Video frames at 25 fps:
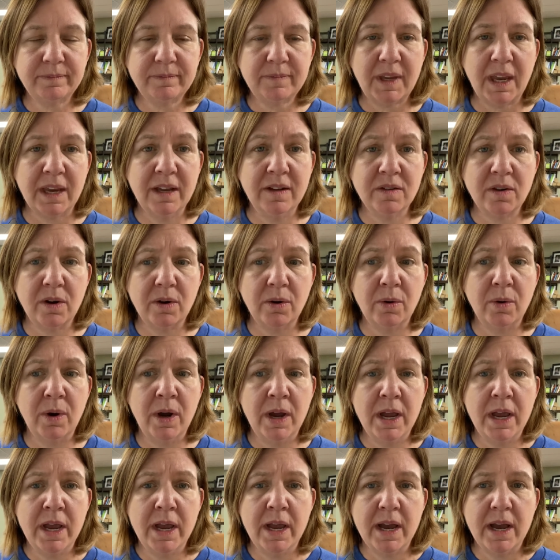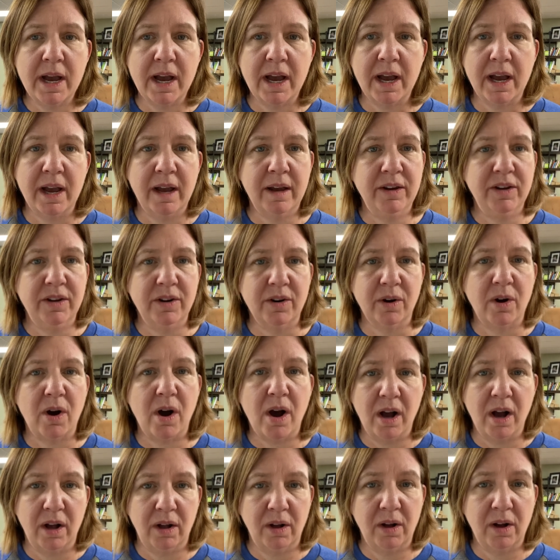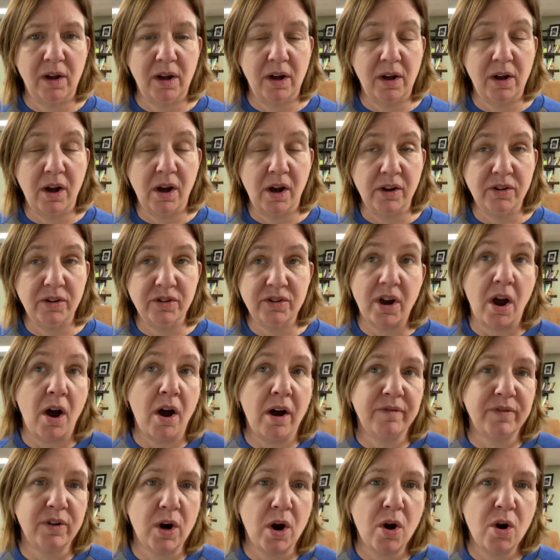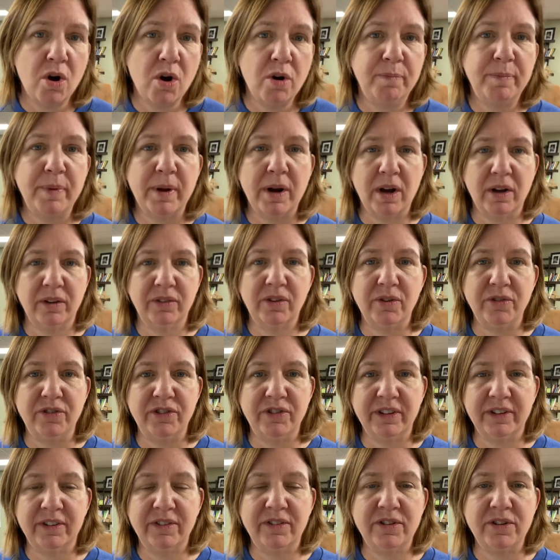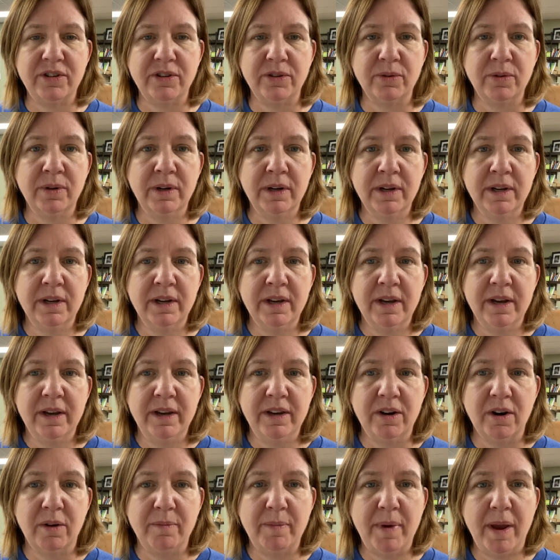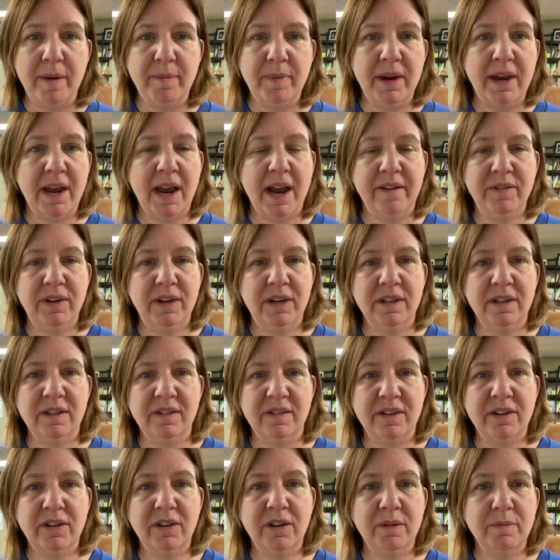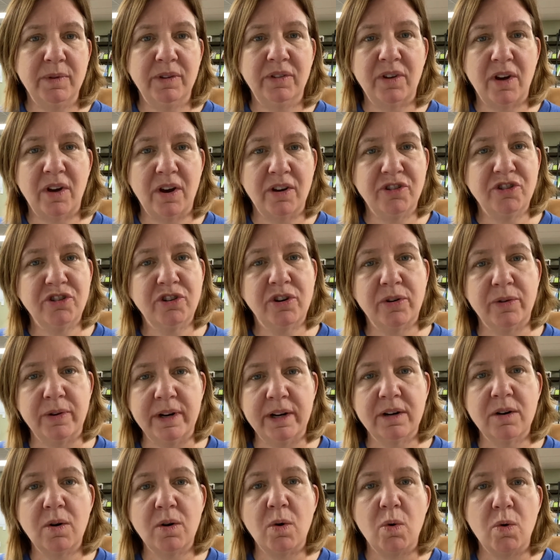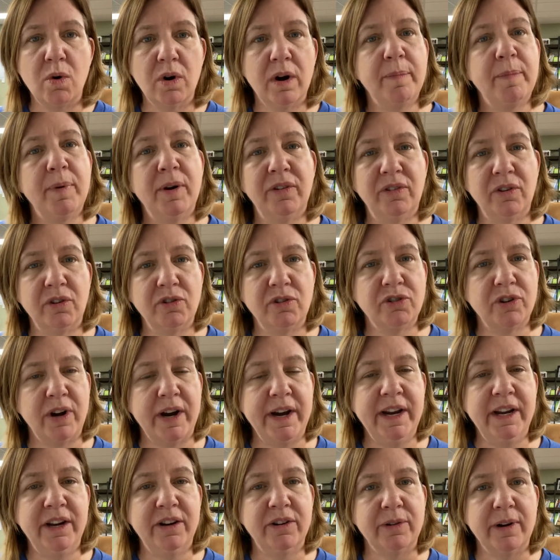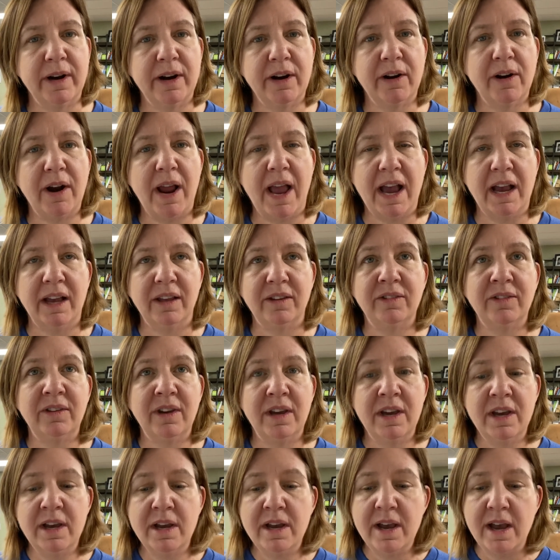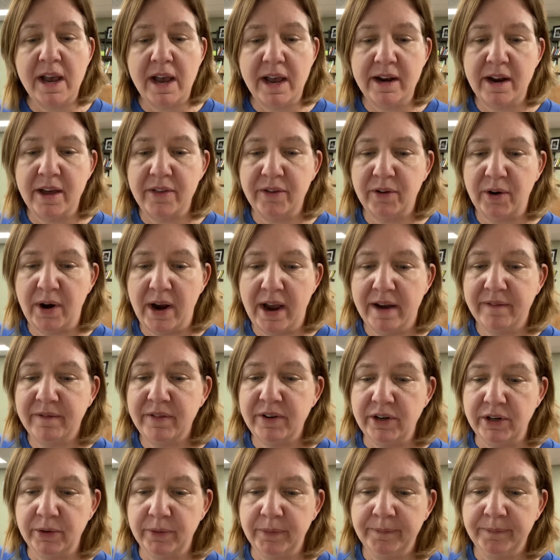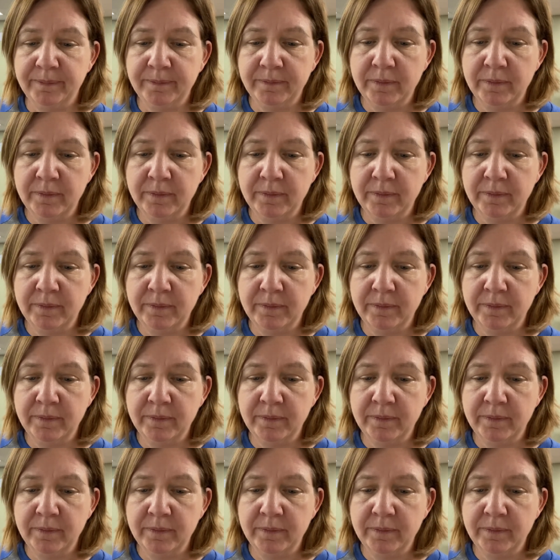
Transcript: And so, to offer hope, but also just to, maybe have you consider a massage career or a personal training career as another avenue.